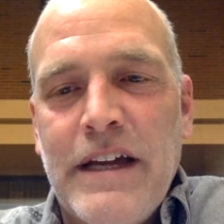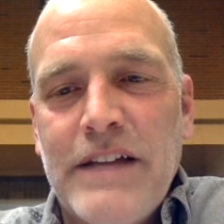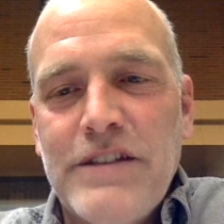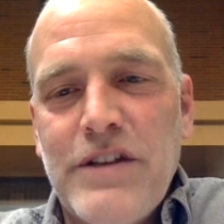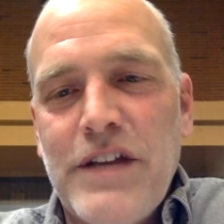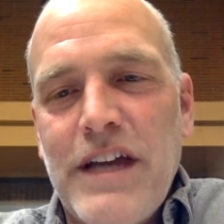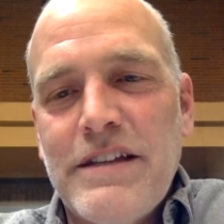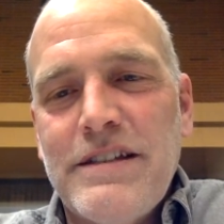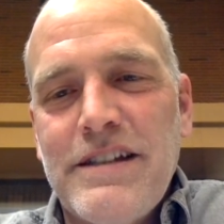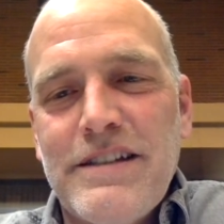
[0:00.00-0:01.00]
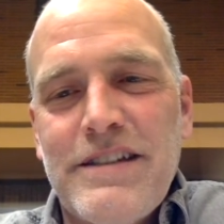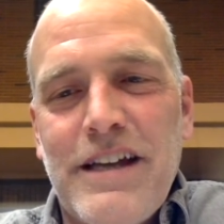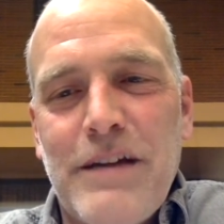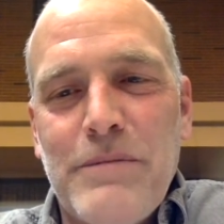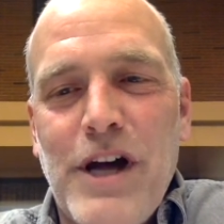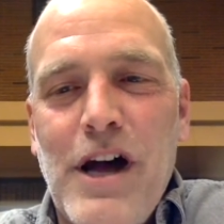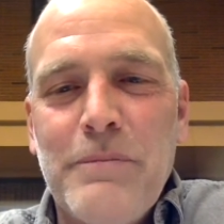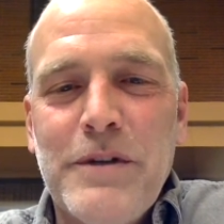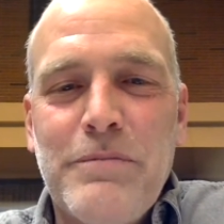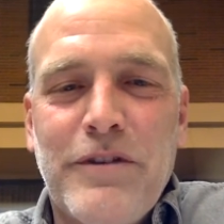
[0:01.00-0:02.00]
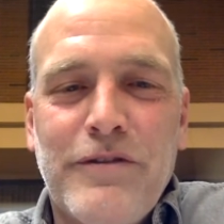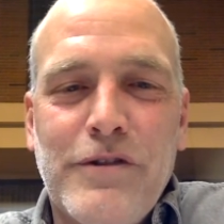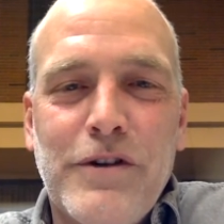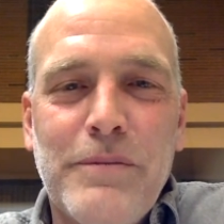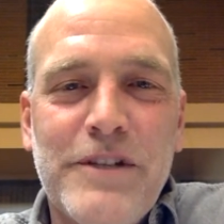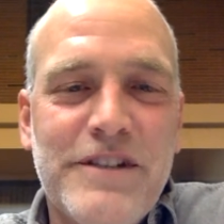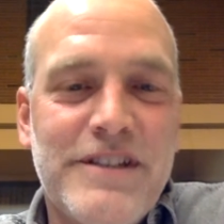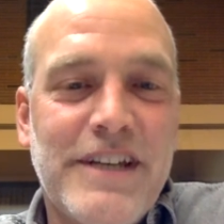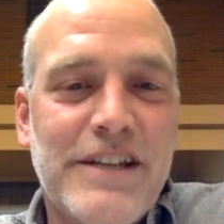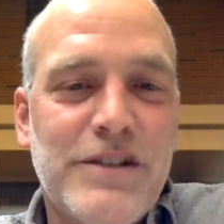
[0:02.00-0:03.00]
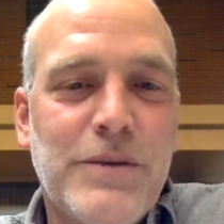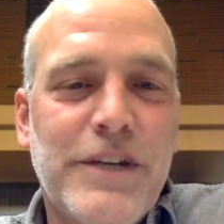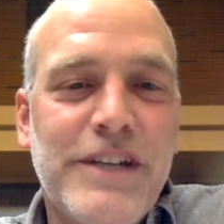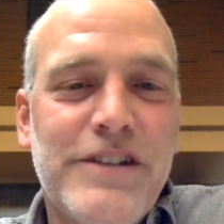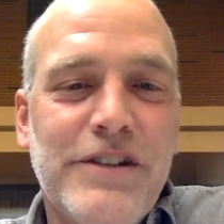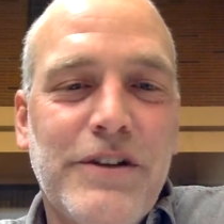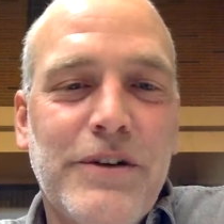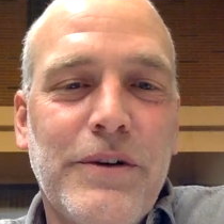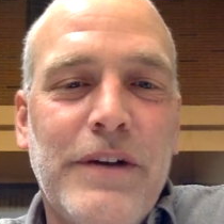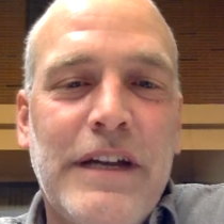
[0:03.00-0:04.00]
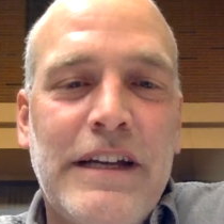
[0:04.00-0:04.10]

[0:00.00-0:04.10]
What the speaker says: And so the exodus that Muhammad performed in 622